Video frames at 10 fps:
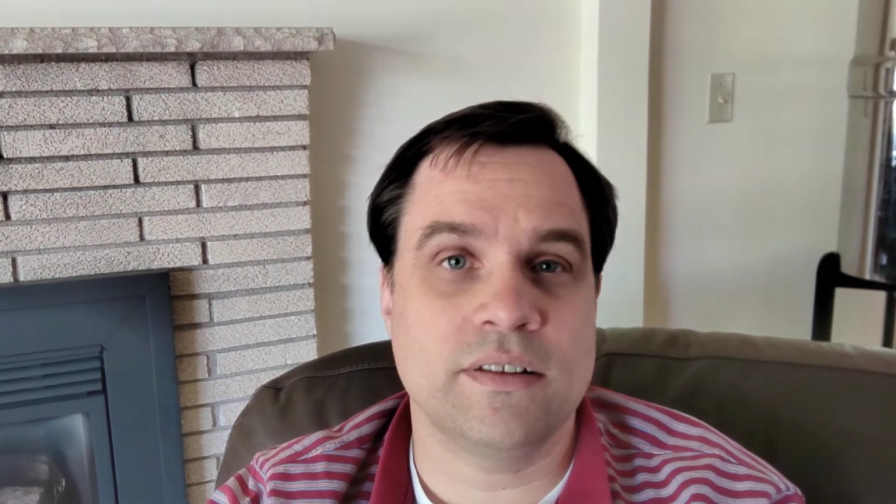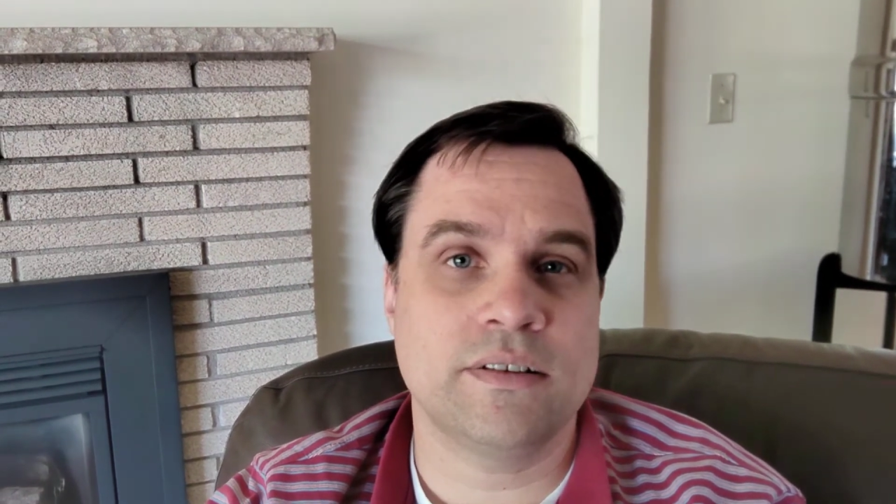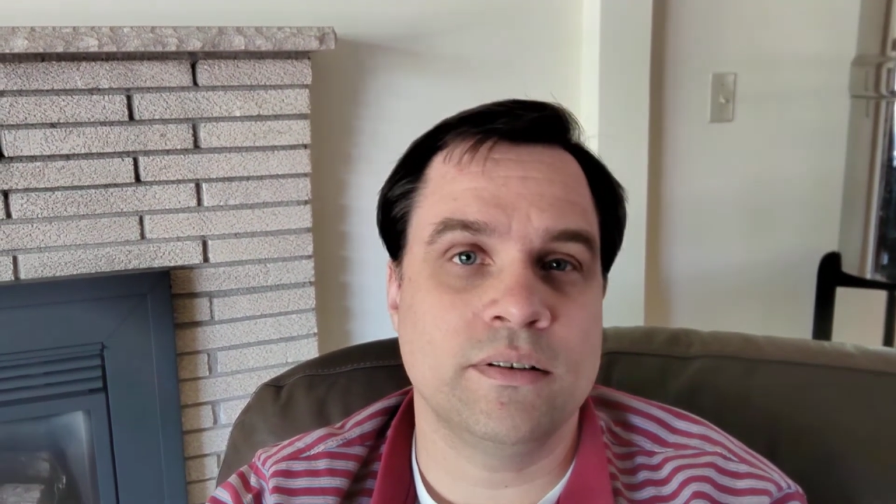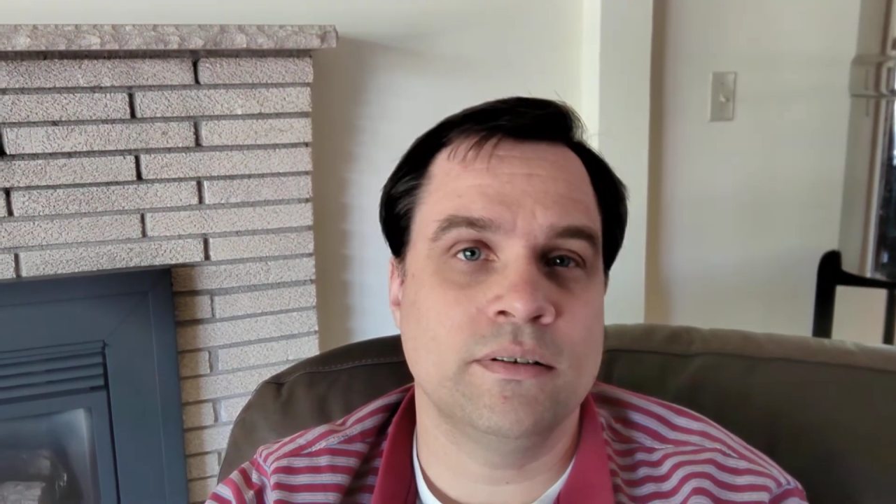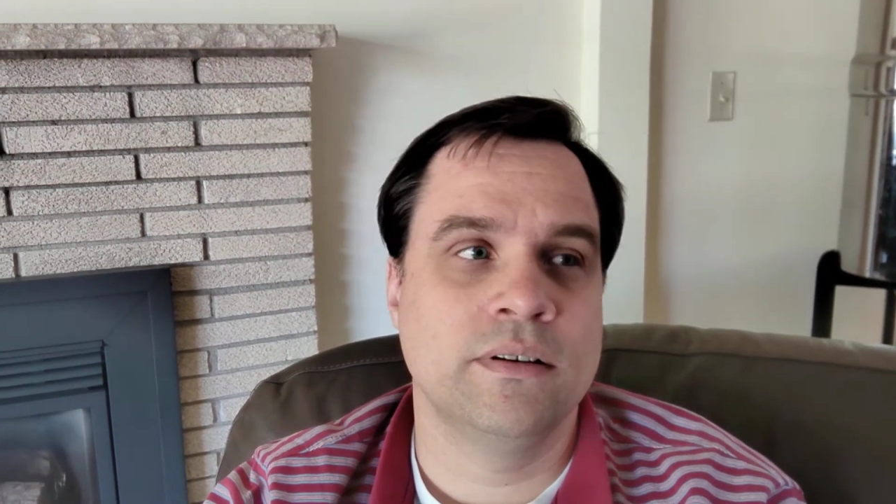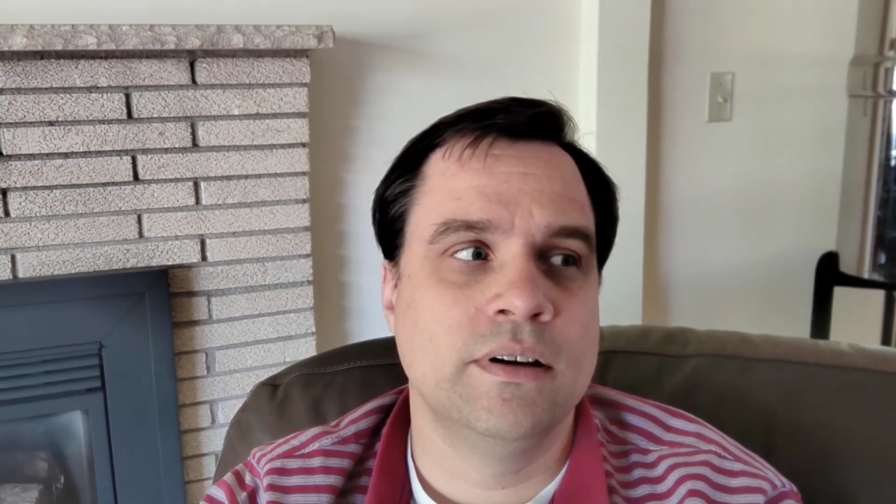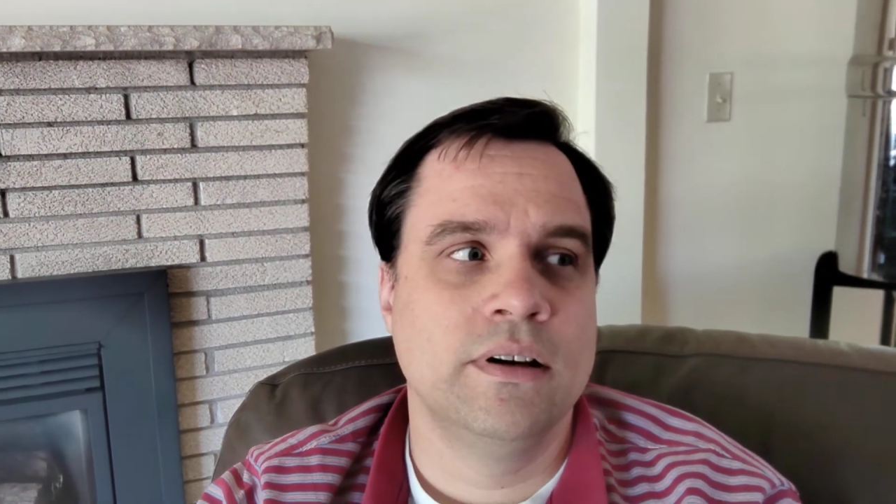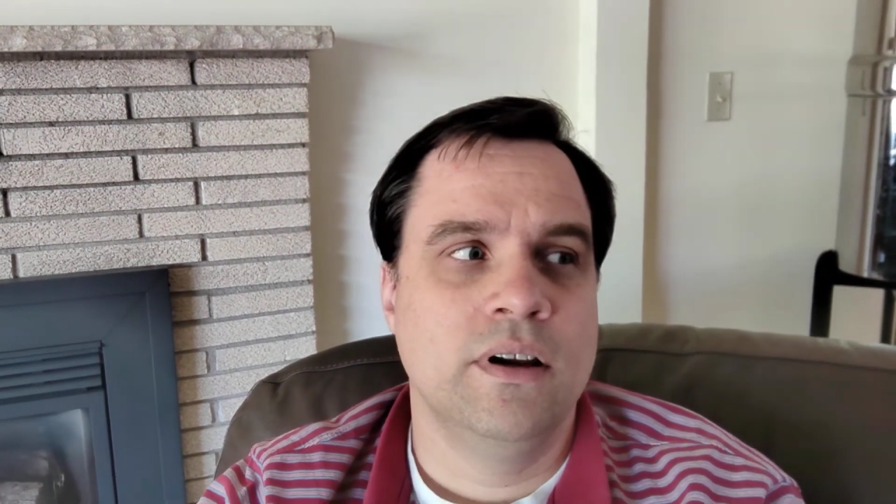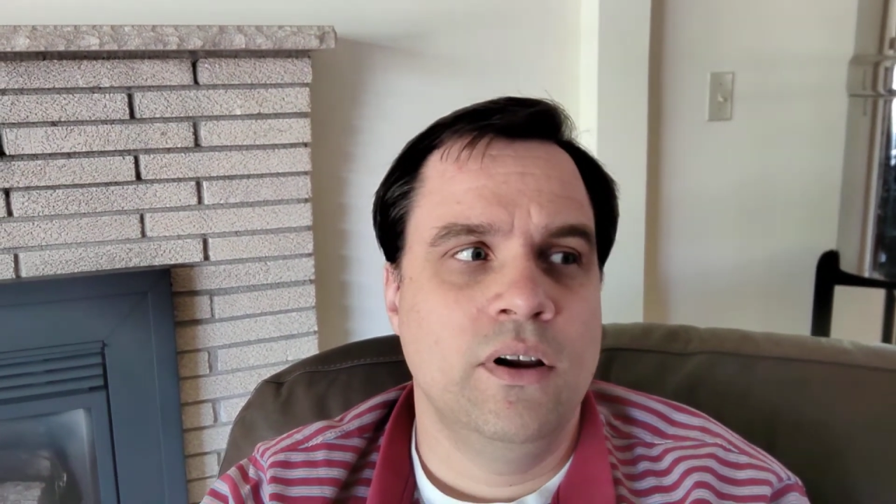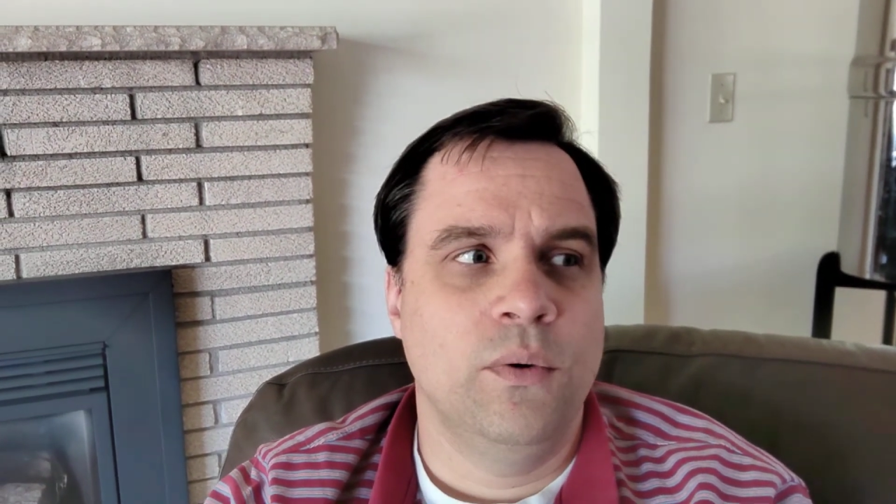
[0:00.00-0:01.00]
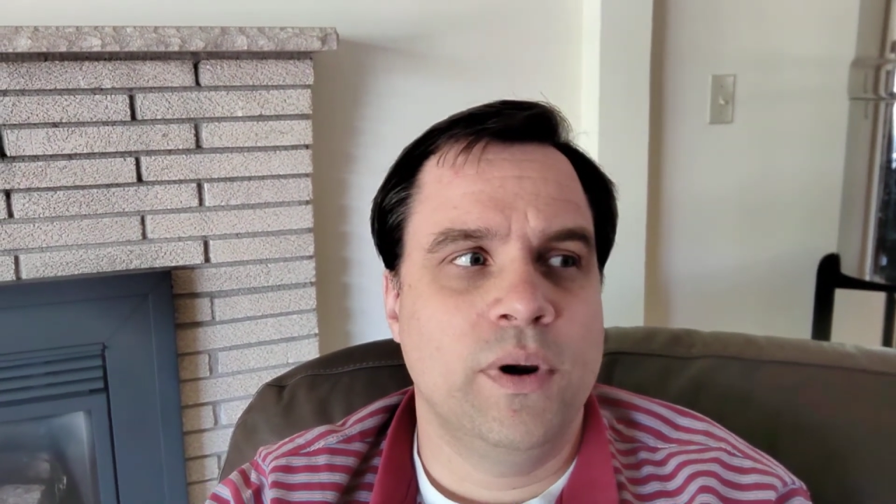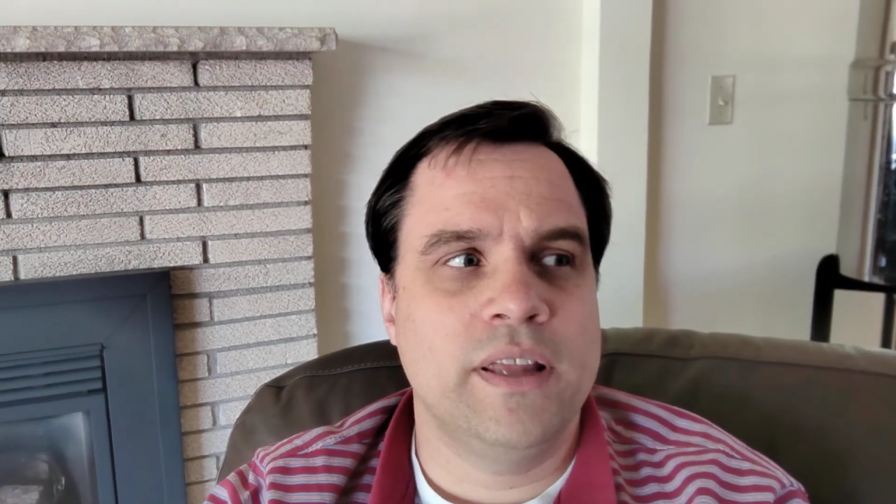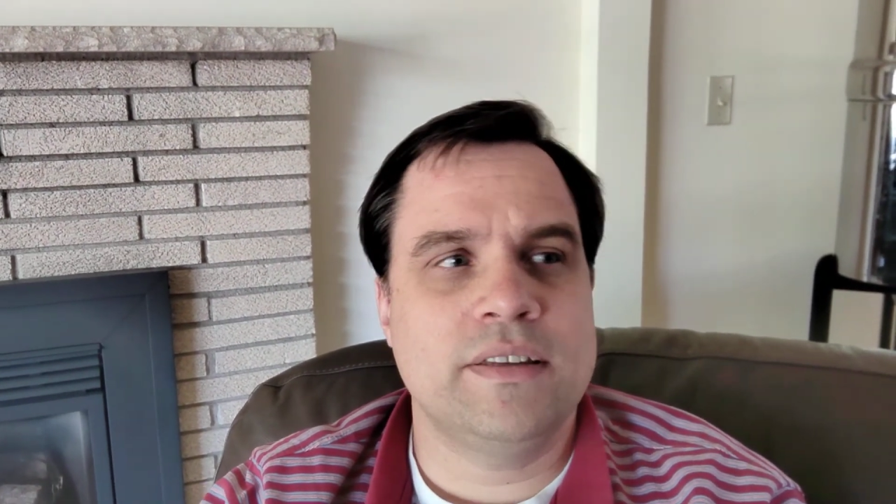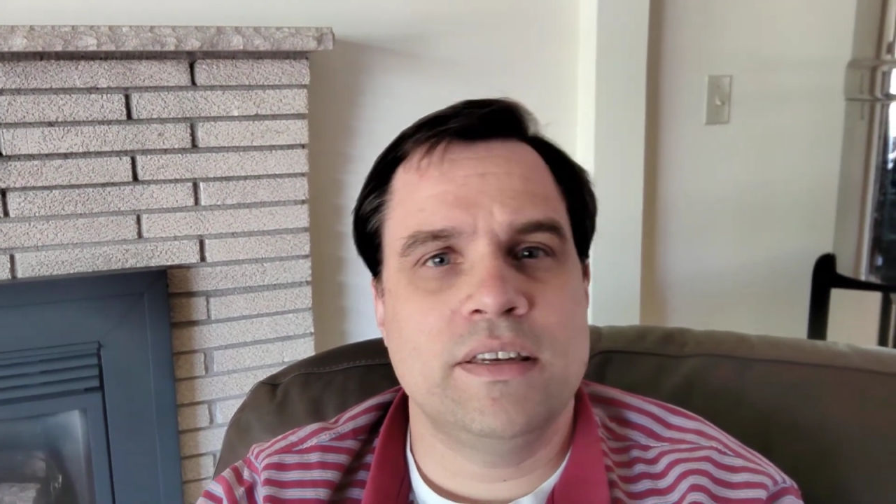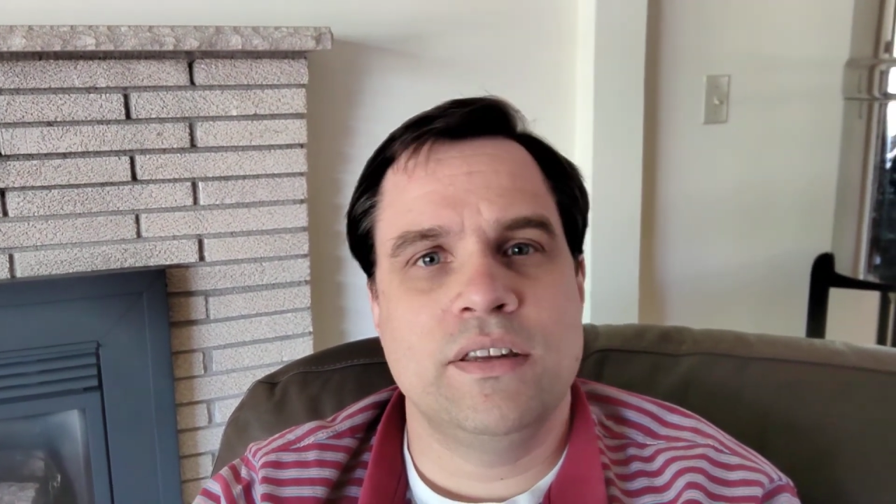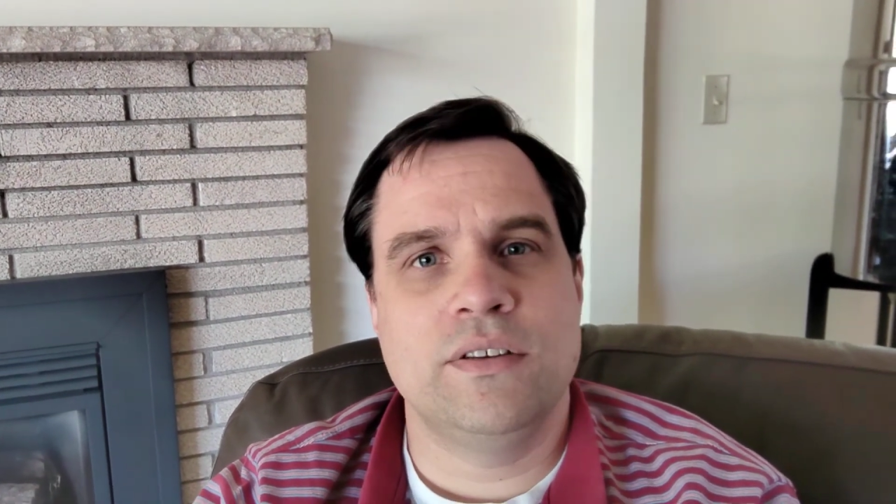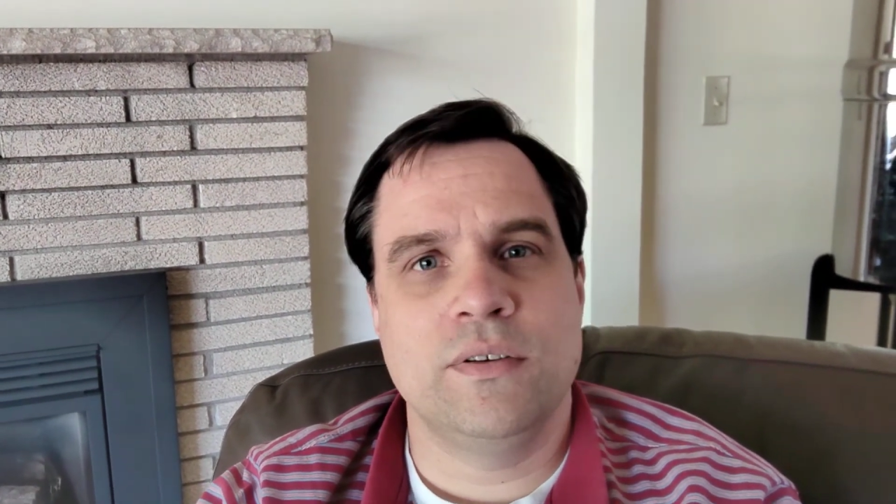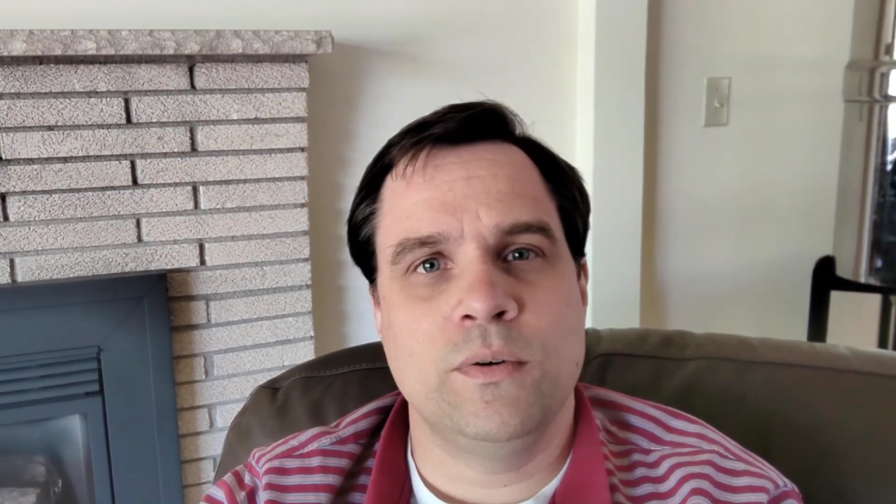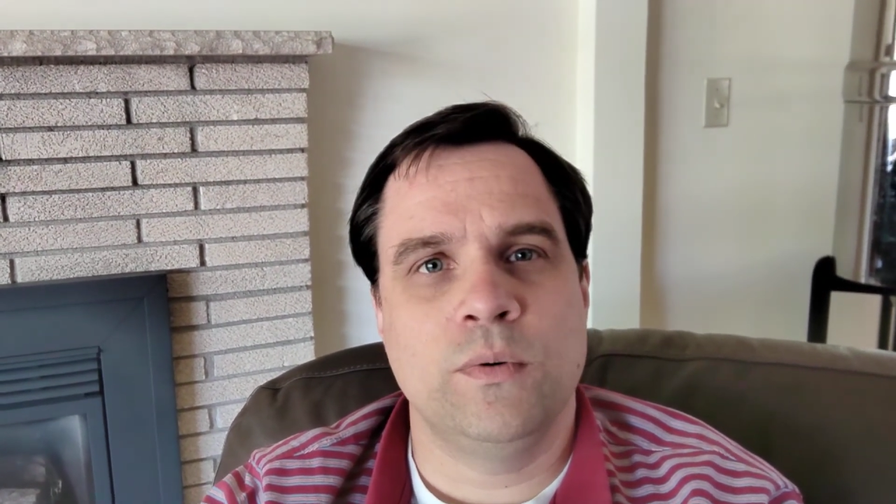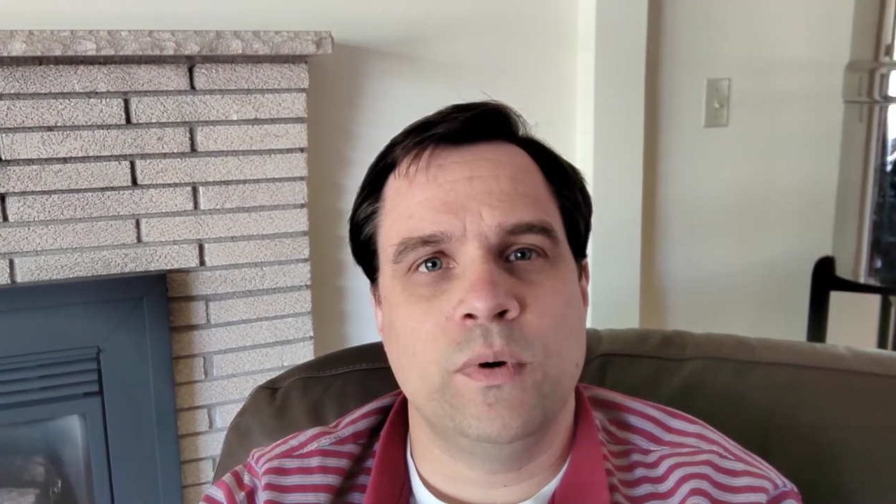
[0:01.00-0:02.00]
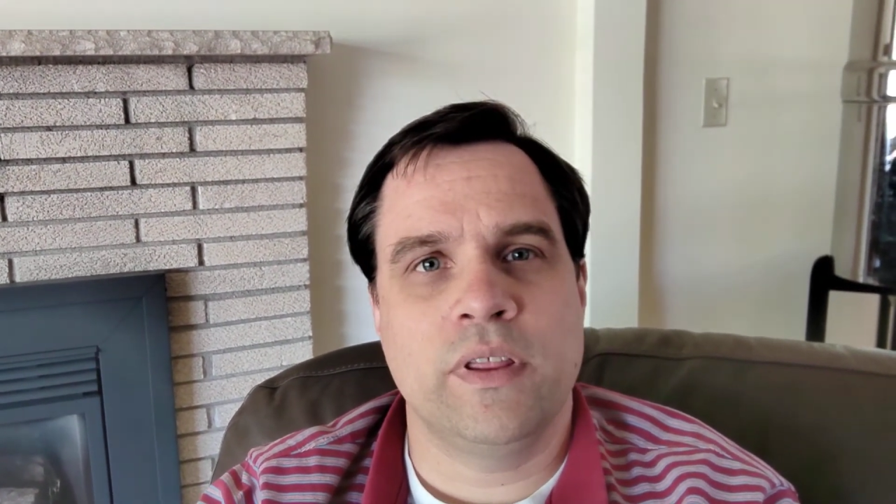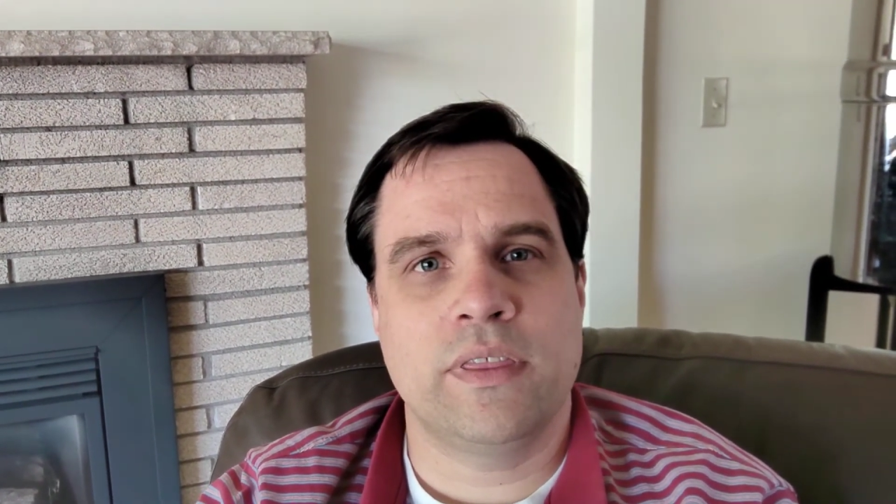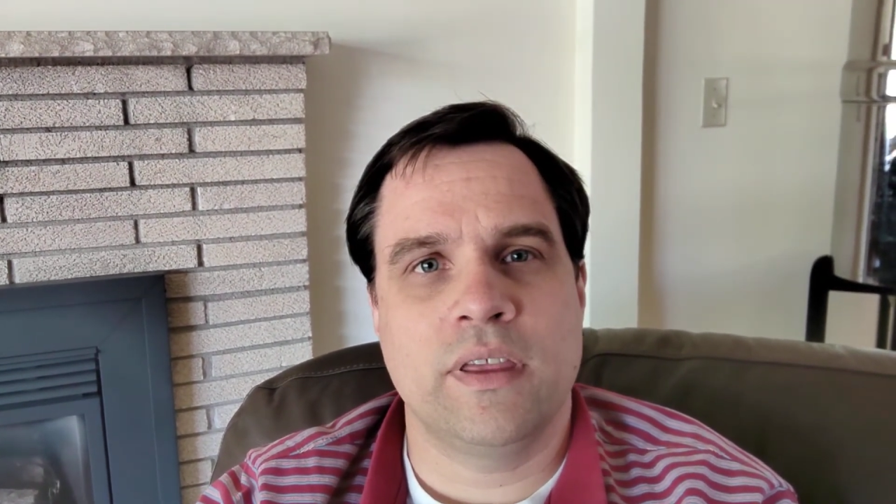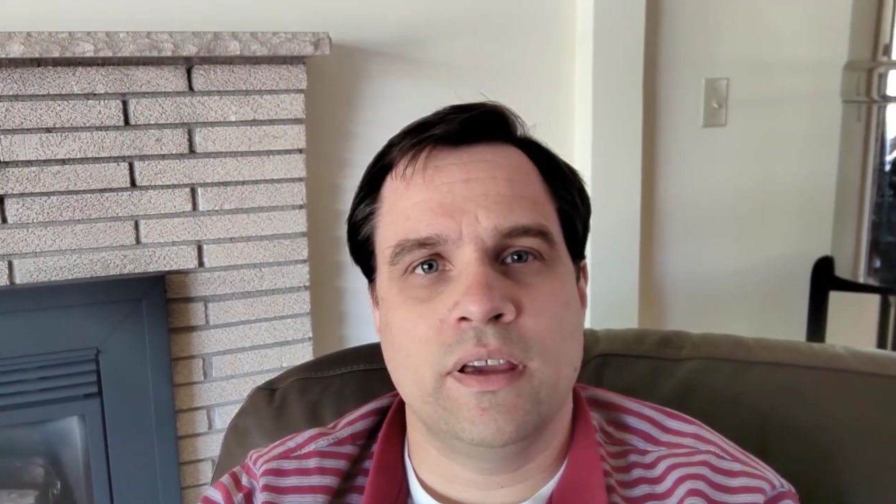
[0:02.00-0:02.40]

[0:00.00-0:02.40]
So, what I tend to do with